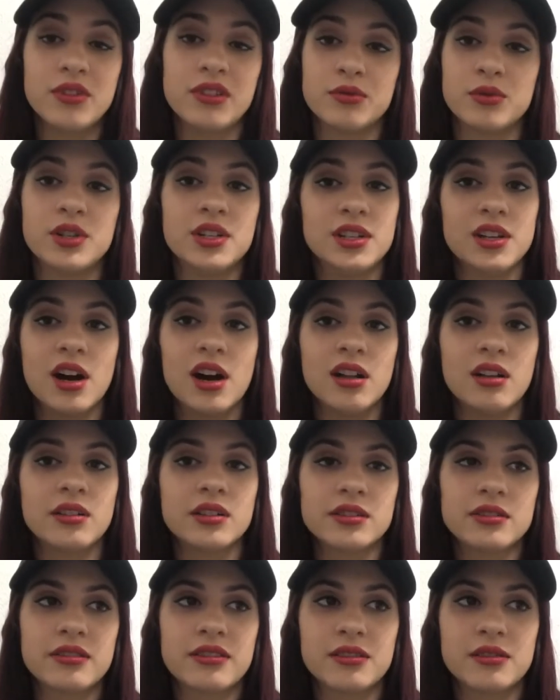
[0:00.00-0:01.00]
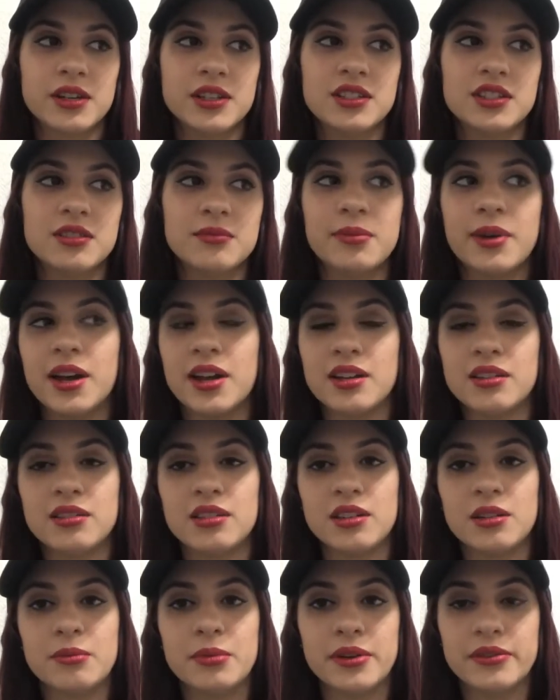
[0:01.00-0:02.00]
was $1, so I didn't buy
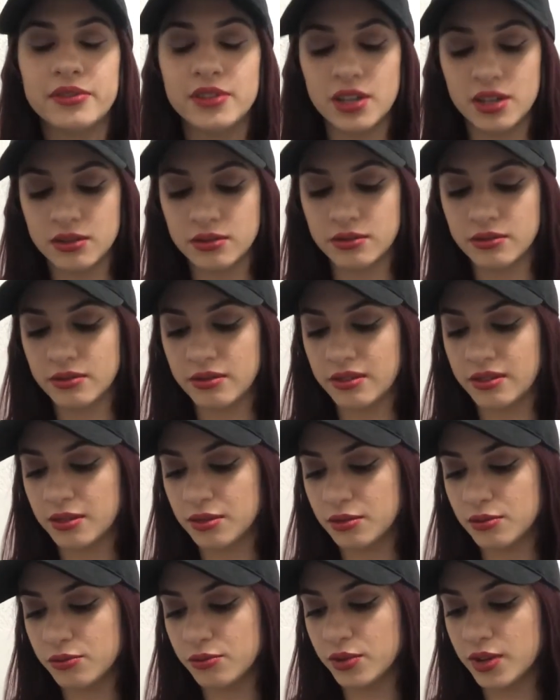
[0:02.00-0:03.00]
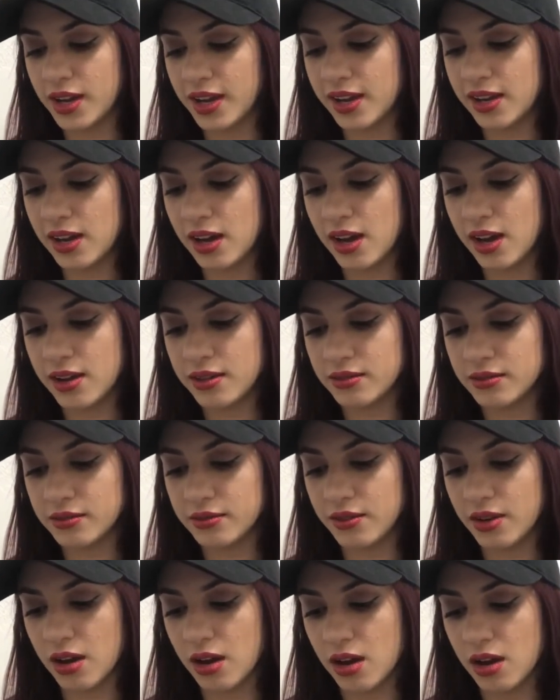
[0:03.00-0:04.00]
anything above that. So what I got
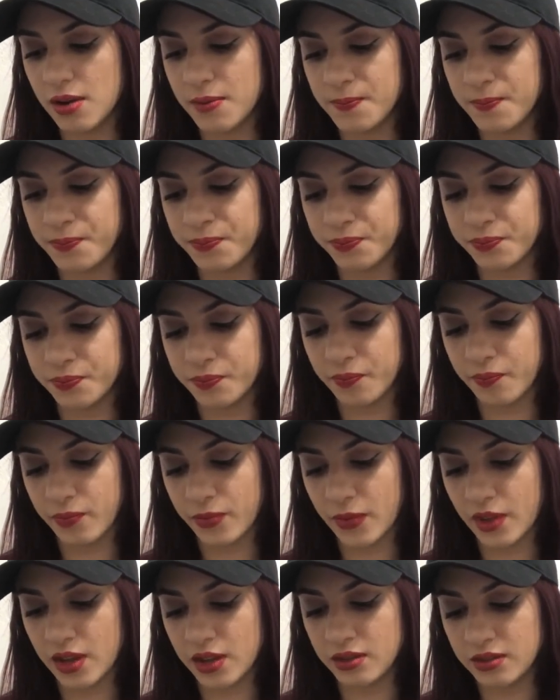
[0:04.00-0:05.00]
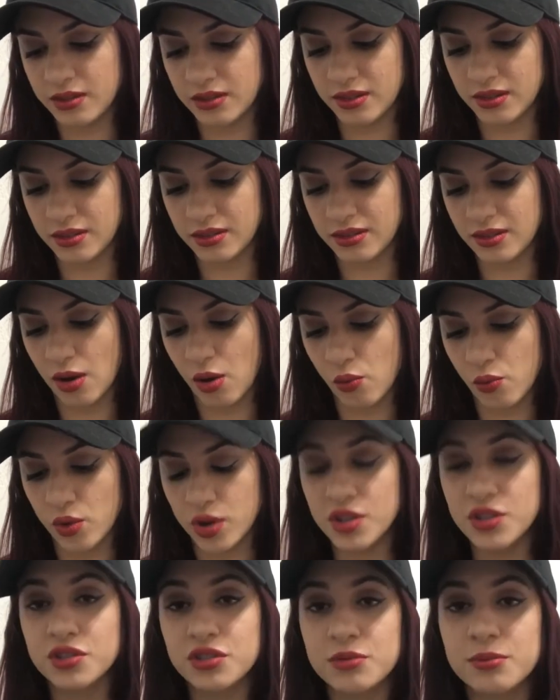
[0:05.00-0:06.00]
is this
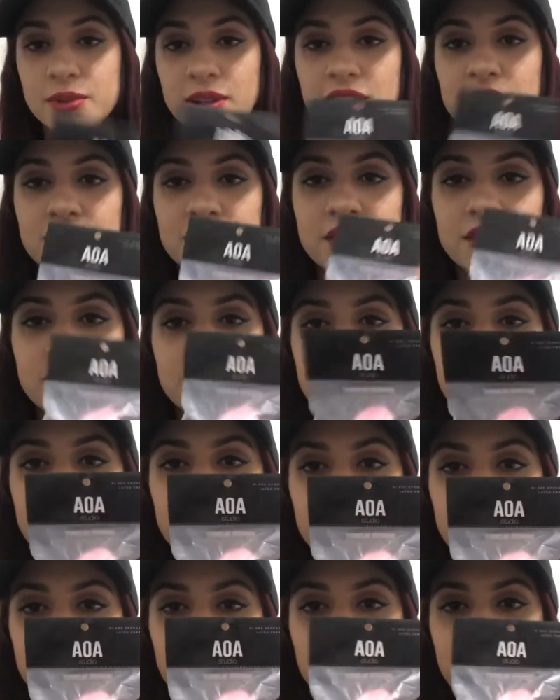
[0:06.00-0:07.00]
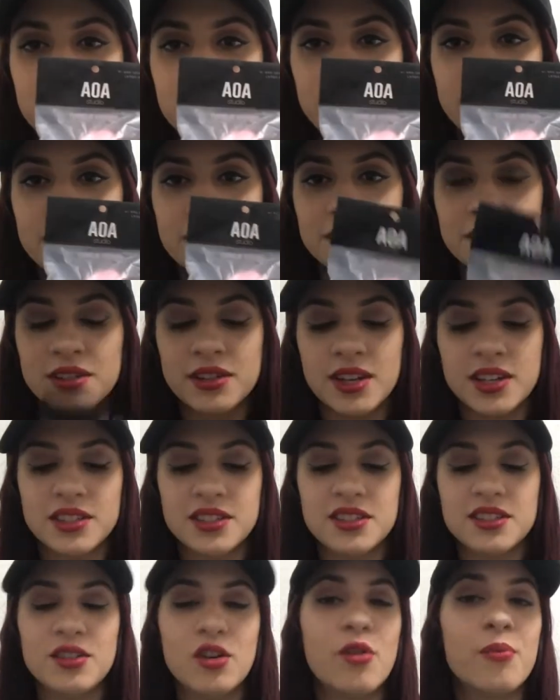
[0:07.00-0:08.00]
Wonder Blender, Speedy Blender. I
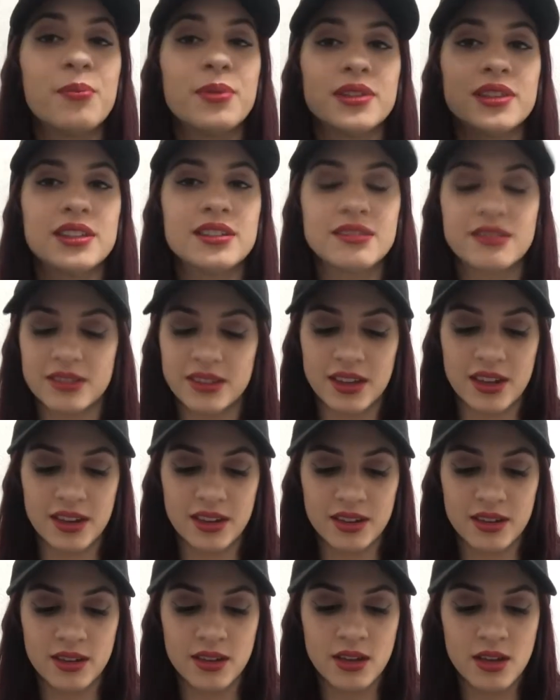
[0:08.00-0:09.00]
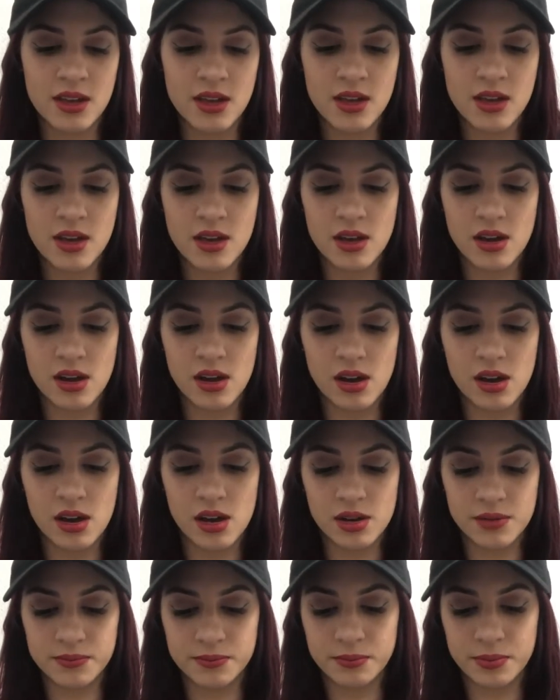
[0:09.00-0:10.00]
didn't open this yet,
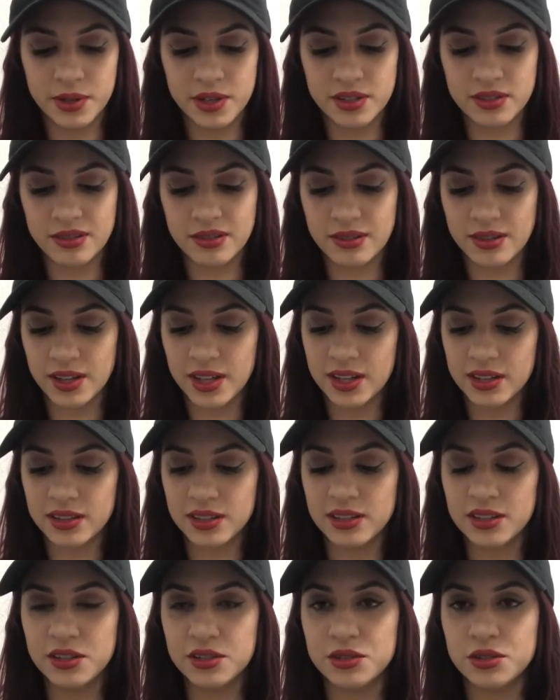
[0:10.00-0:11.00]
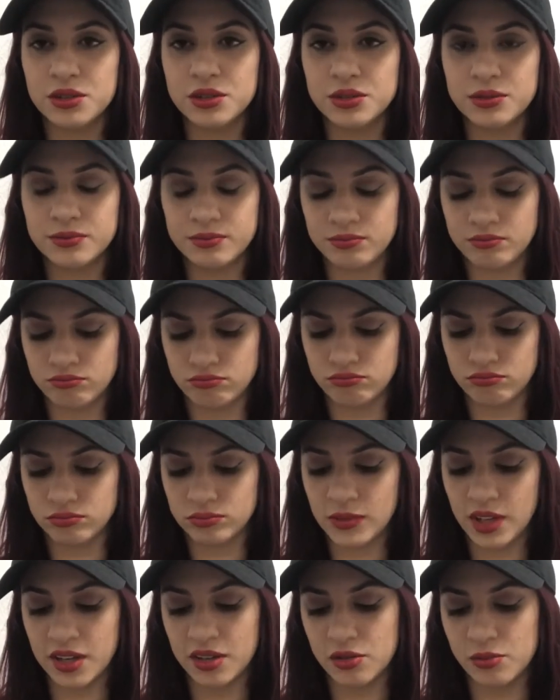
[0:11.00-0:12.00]
but it's like the little,
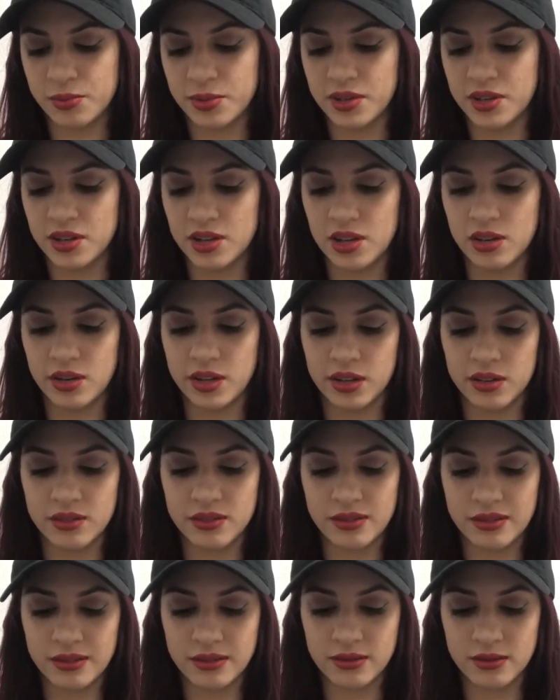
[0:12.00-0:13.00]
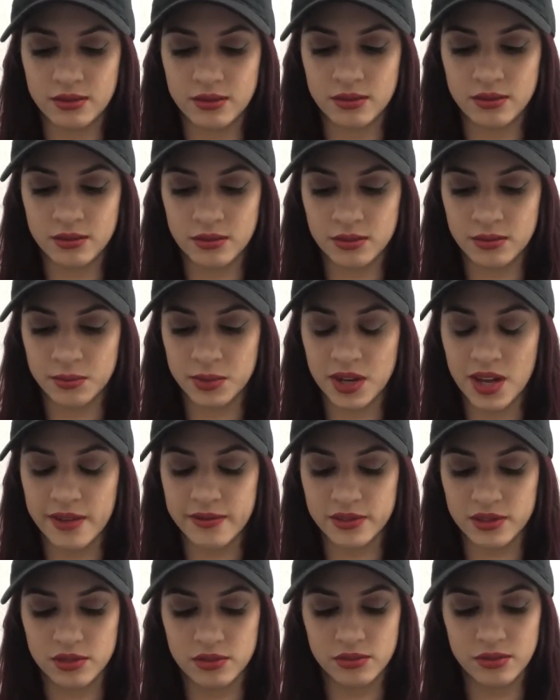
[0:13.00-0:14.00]
I can open it now, I guess. I
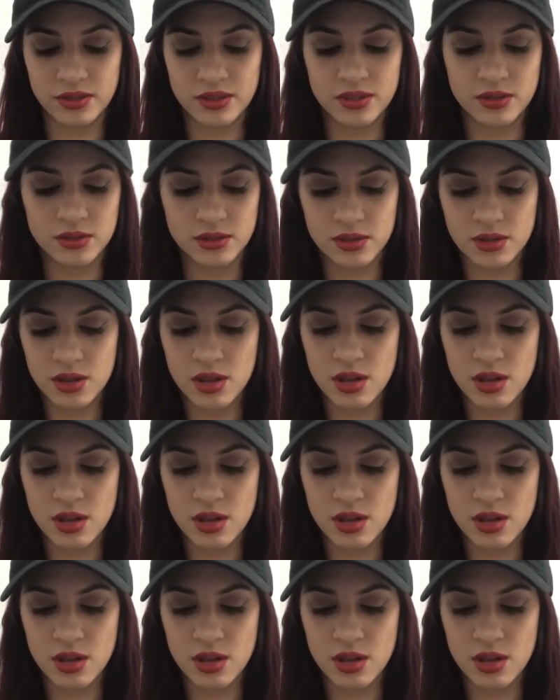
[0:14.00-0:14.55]
haven't used it.